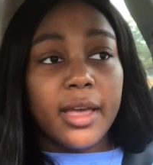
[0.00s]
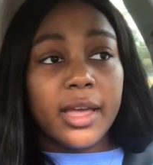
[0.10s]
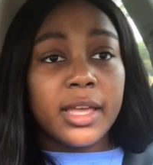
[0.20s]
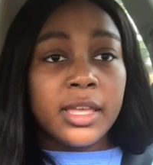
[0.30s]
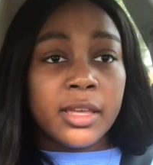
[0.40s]

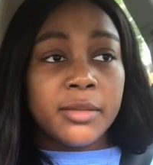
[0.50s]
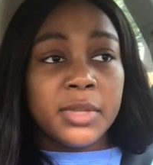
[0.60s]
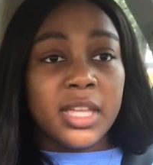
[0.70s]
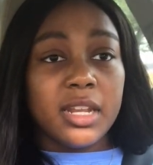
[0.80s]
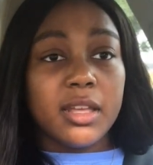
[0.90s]
I am
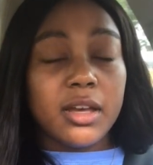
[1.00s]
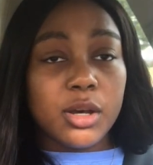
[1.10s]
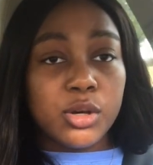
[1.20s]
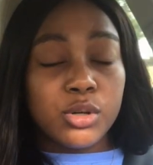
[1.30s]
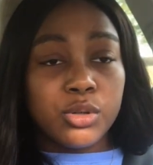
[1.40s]
headed
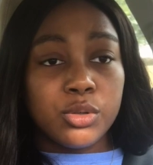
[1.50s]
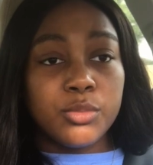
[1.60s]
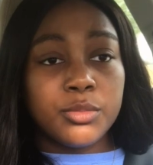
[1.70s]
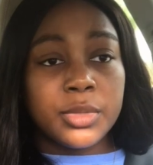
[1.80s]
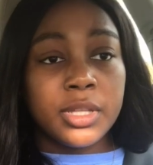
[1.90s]

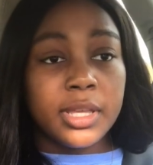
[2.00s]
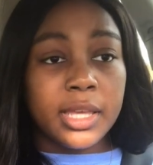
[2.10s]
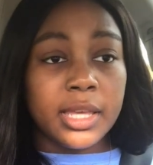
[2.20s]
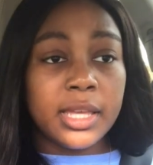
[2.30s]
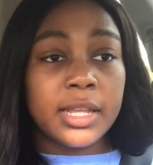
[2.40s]
home,
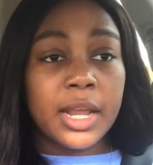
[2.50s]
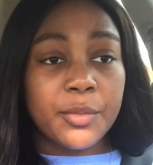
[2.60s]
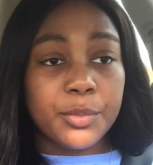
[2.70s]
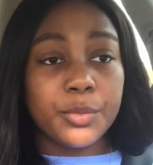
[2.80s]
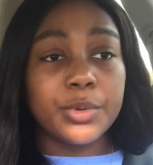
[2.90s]
and
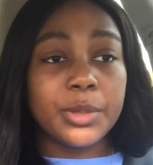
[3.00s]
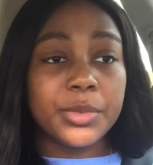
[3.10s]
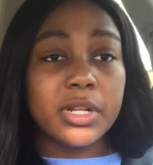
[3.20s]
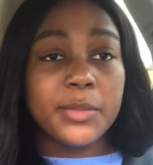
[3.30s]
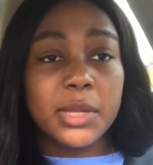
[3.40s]

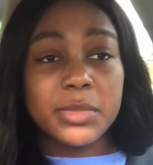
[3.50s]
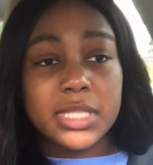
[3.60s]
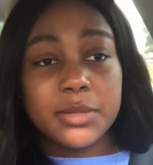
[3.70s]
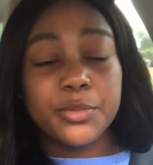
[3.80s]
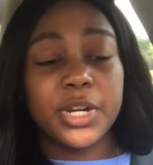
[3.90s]
I'm going to make me
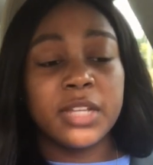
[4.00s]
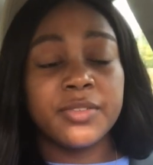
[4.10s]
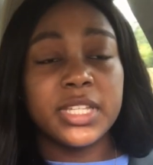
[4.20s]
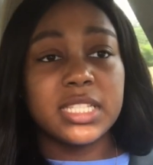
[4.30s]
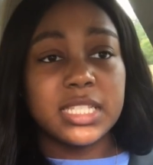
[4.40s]
some
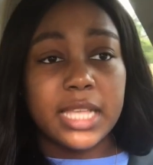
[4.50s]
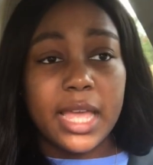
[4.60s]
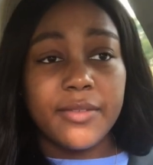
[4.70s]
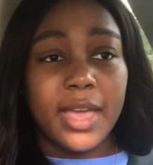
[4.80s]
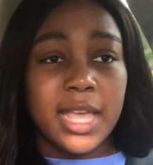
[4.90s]
breakfast because I
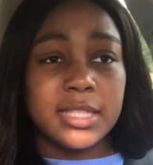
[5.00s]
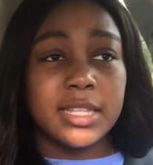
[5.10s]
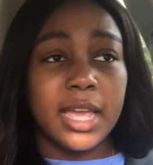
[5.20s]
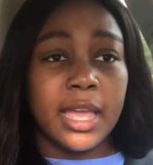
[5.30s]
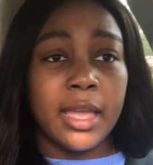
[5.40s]
haven't ate
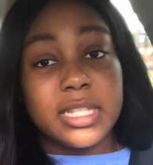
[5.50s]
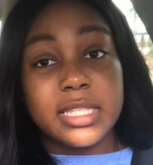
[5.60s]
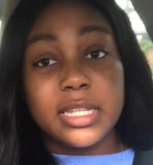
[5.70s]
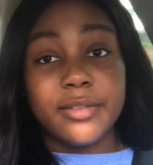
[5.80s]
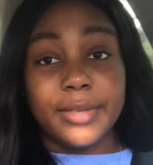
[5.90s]
today.
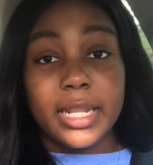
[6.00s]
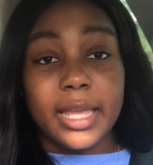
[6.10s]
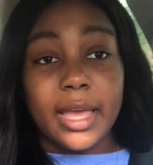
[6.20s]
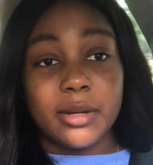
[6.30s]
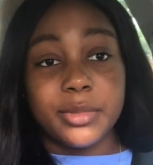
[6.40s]
Instead of
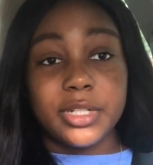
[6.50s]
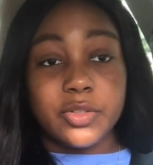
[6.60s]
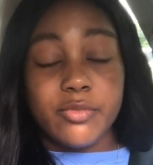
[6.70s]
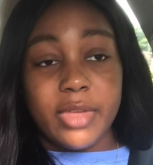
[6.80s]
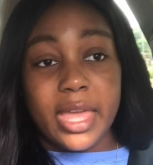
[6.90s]
eating out, I'm going
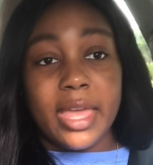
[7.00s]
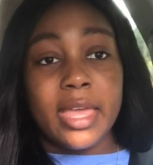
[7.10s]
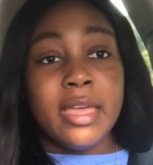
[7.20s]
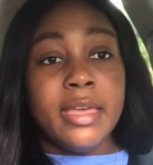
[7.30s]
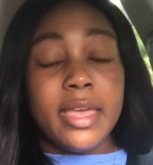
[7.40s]
to do
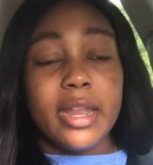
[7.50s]
that.